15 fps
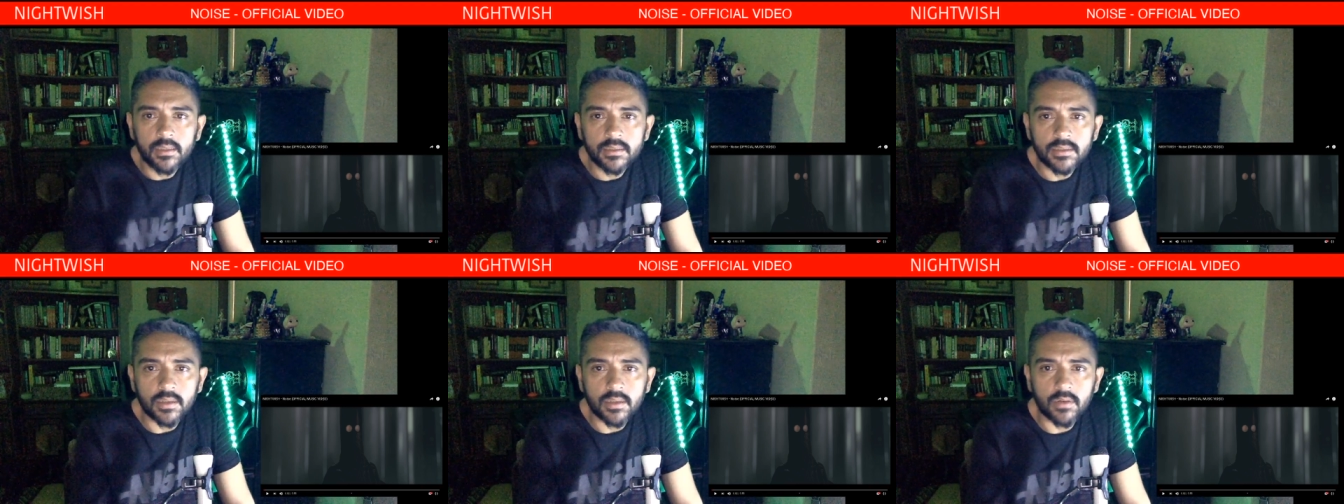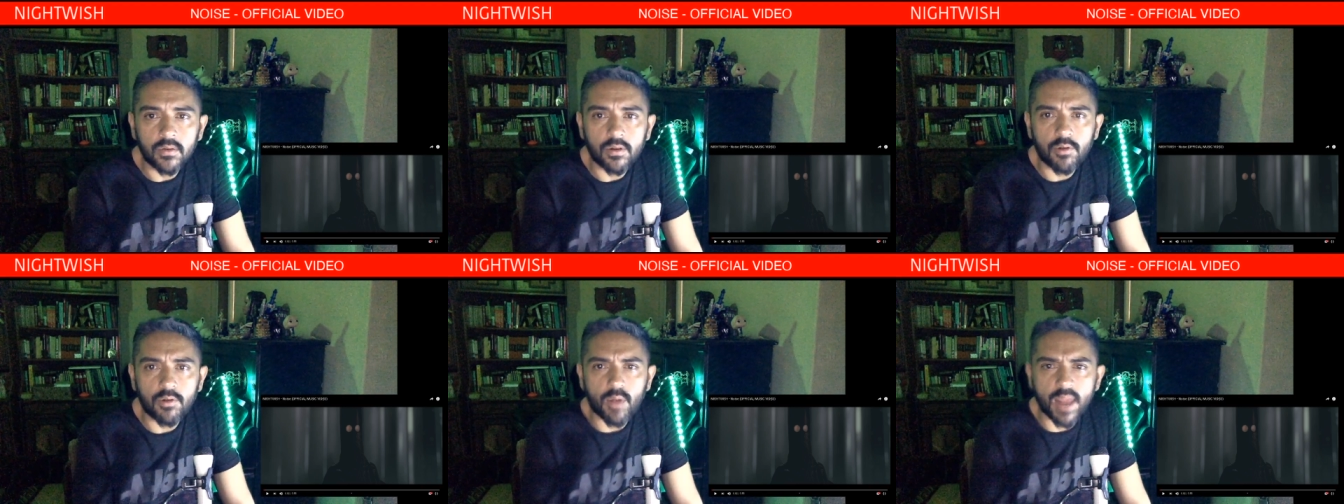so,
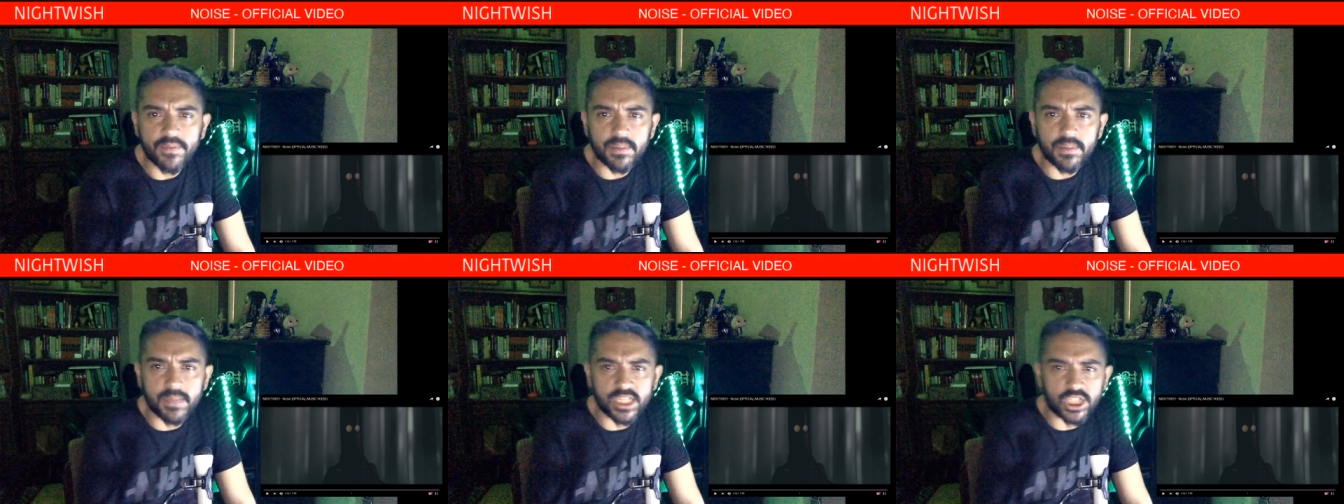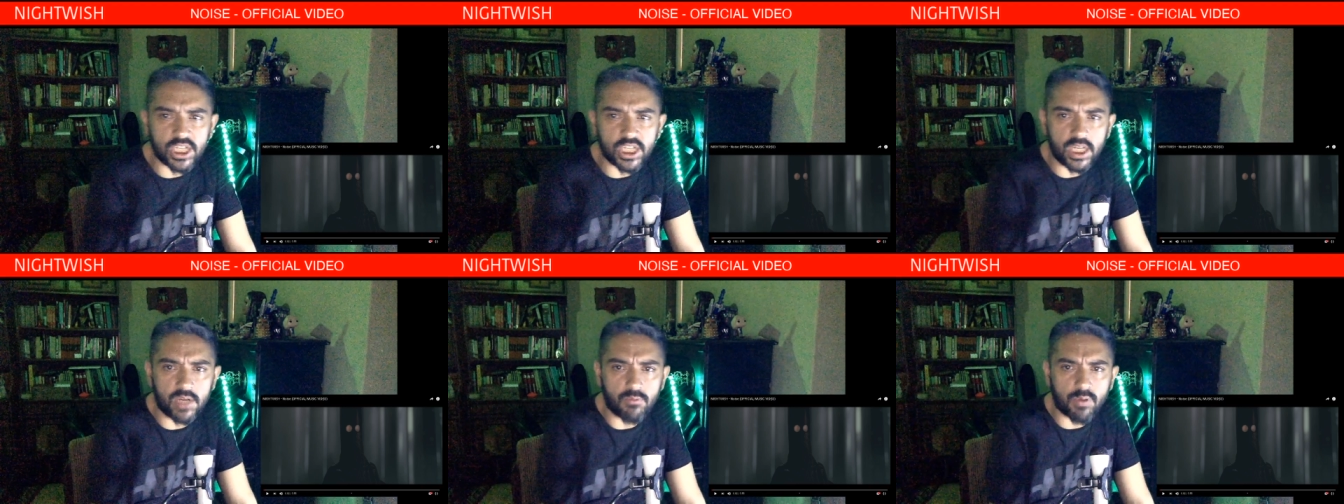crave the
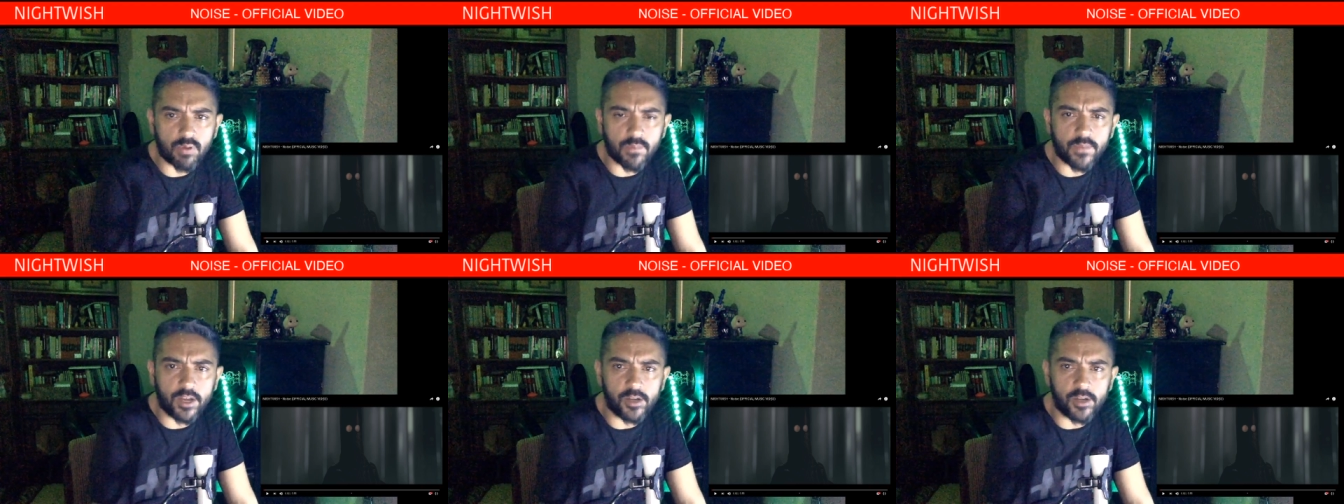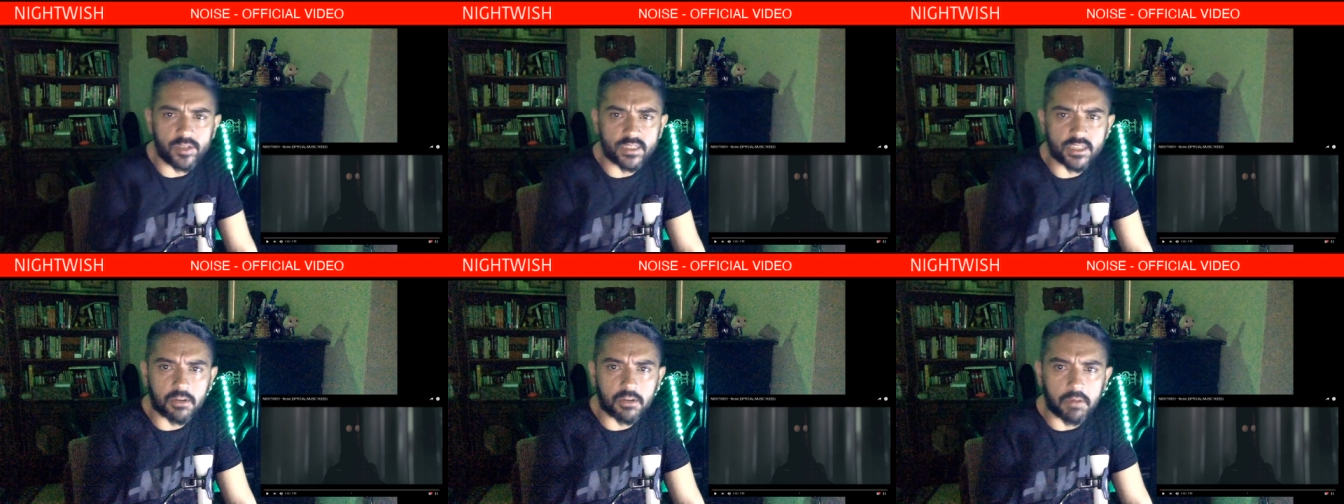machine, revere the
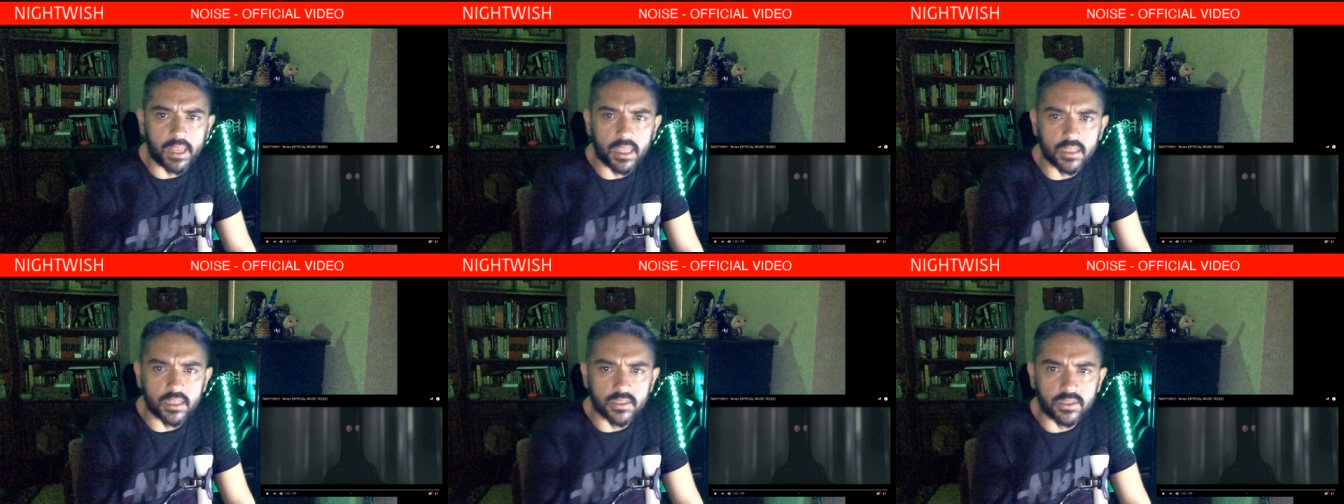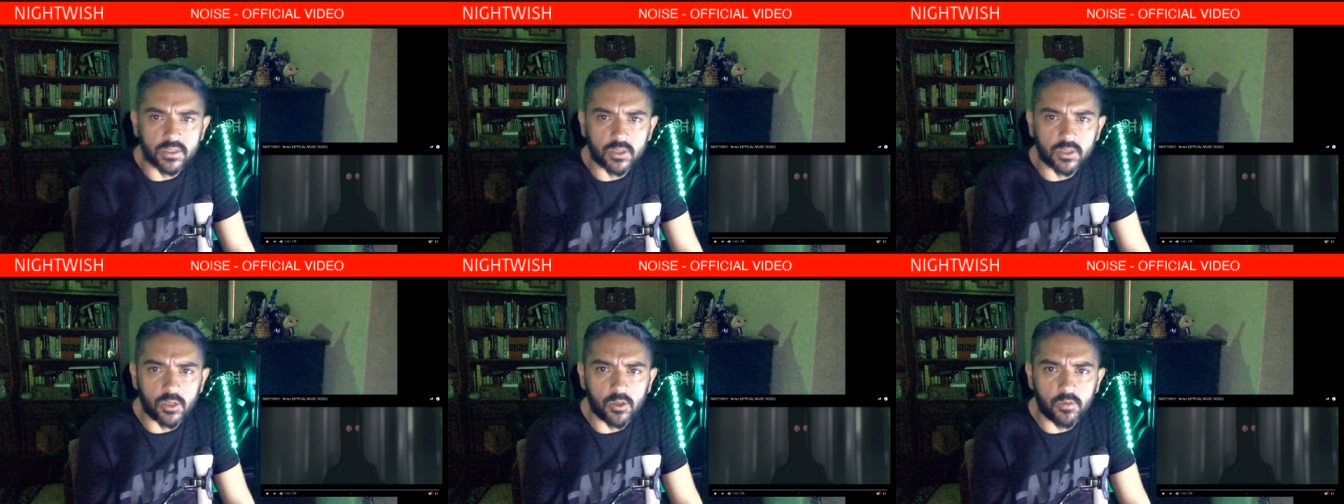screen,
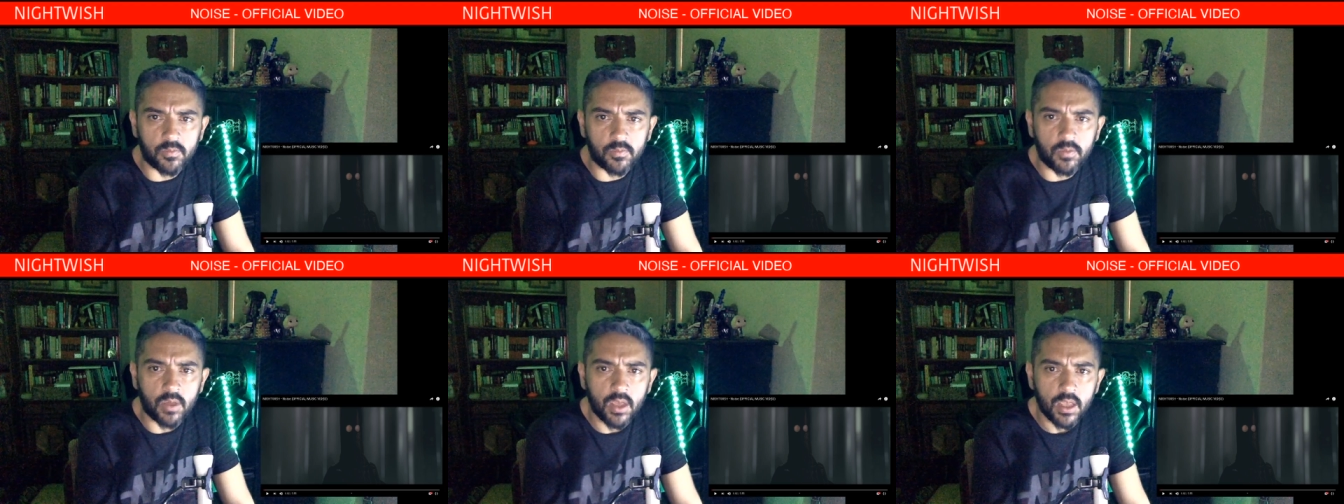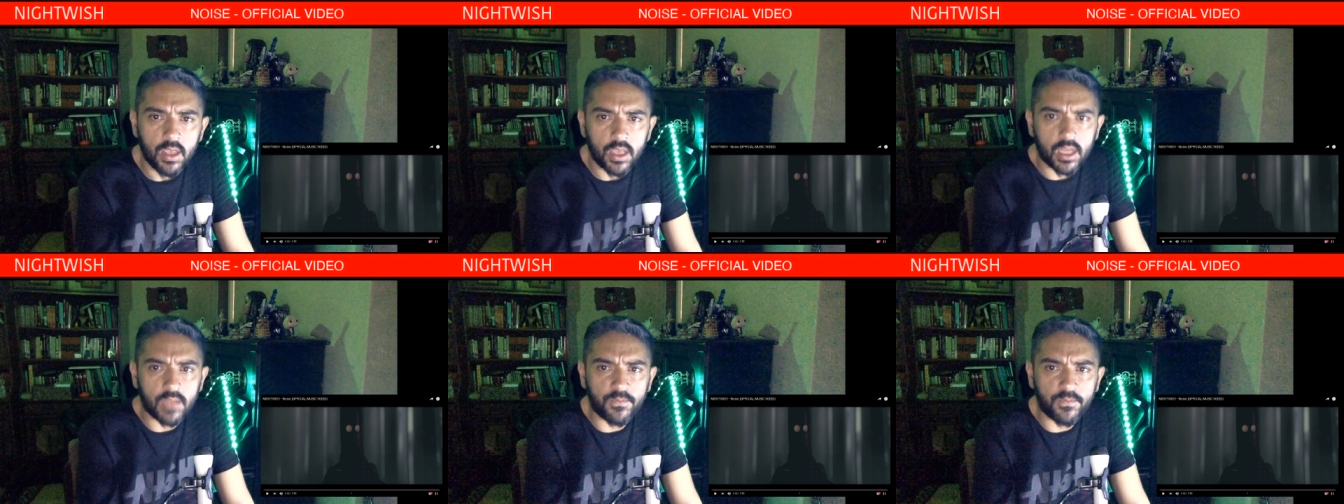zoom
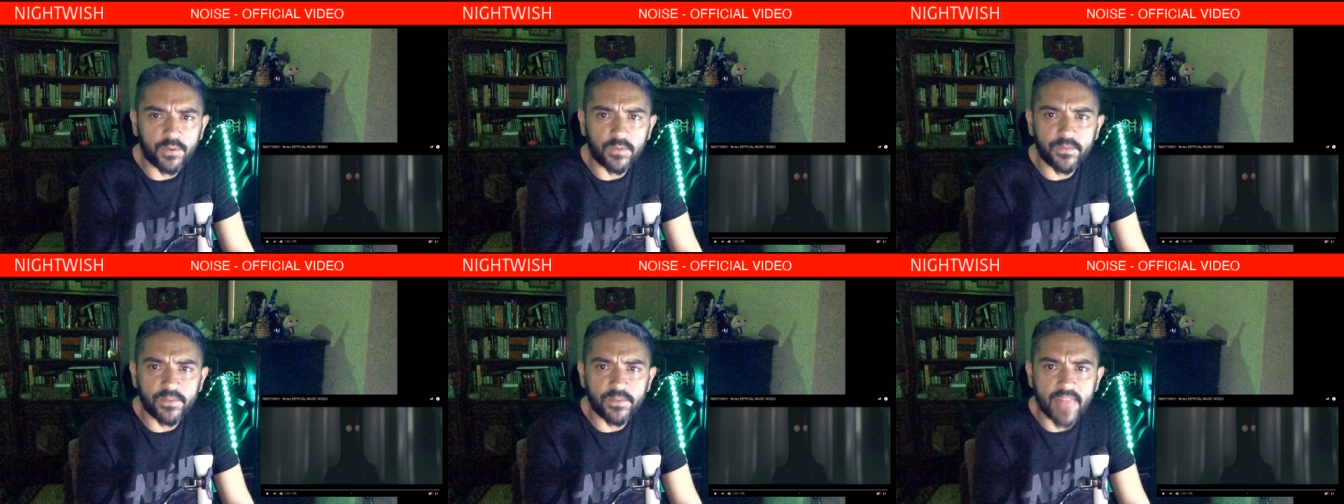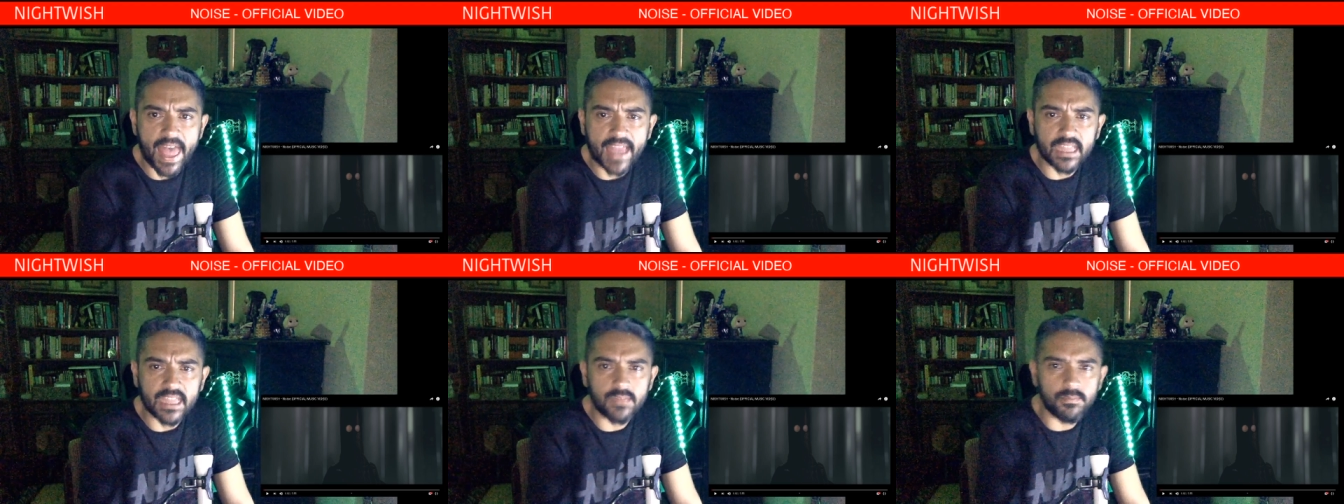in for
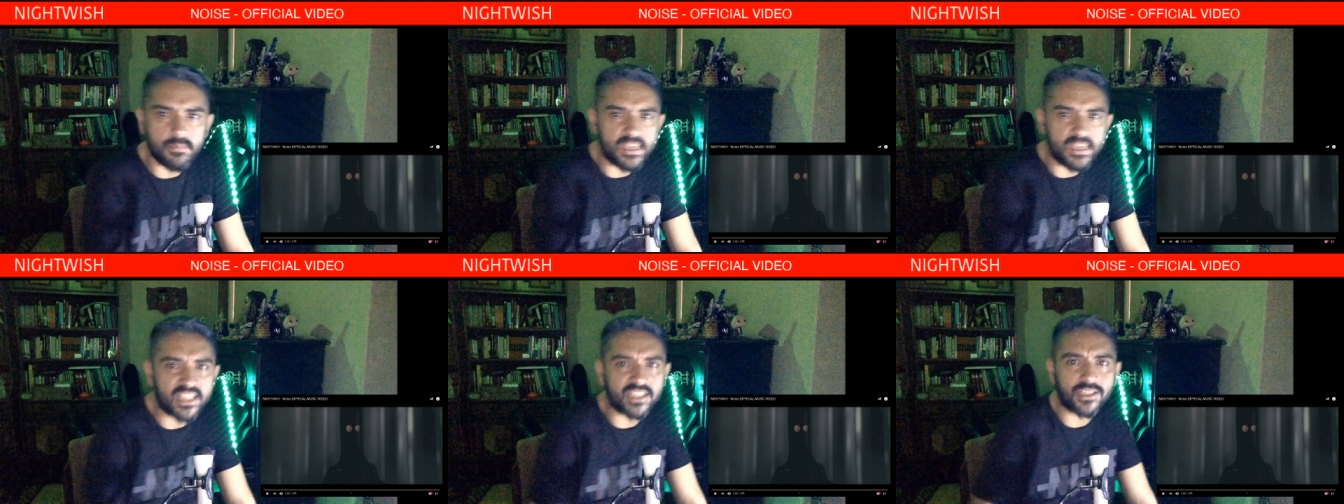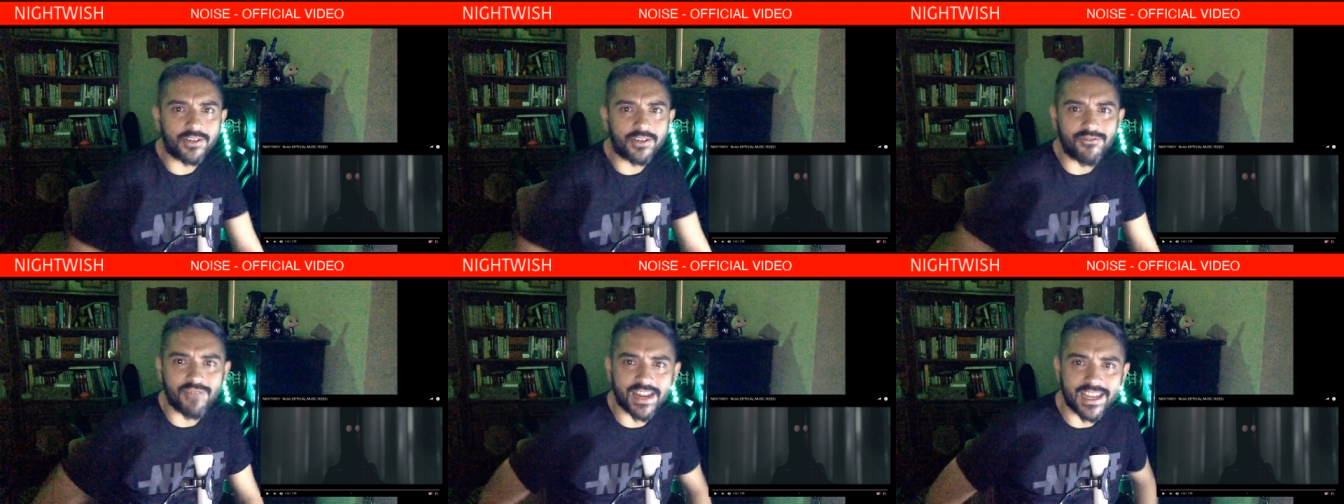flag and
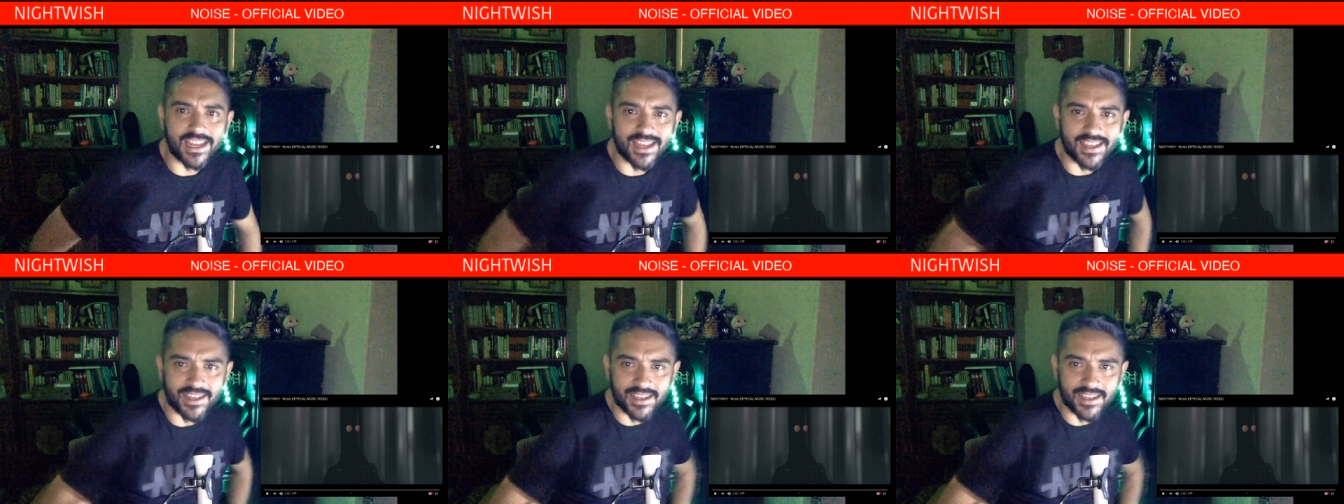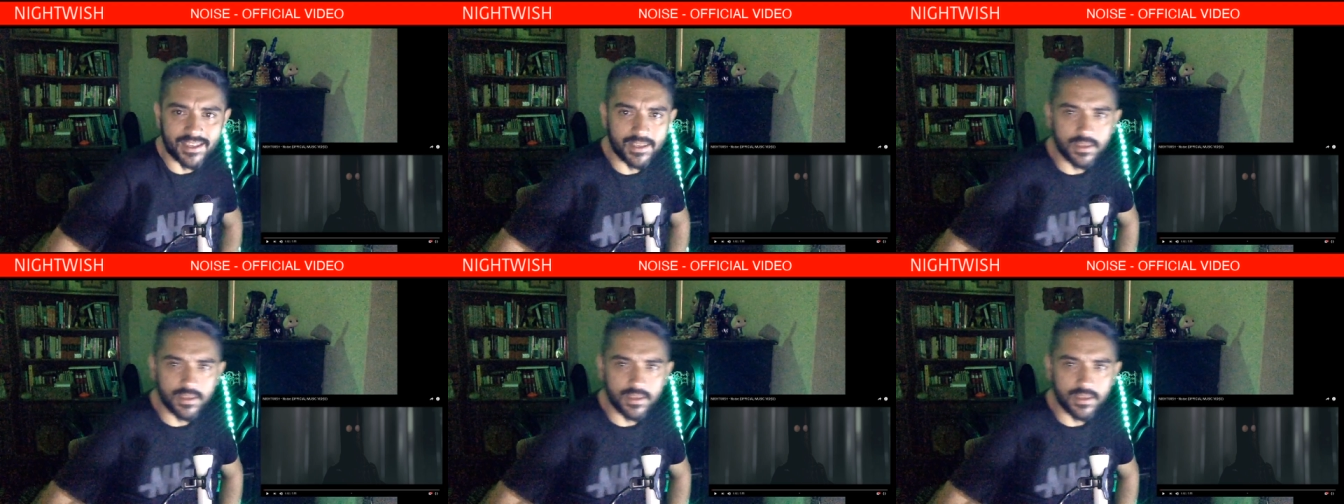misery.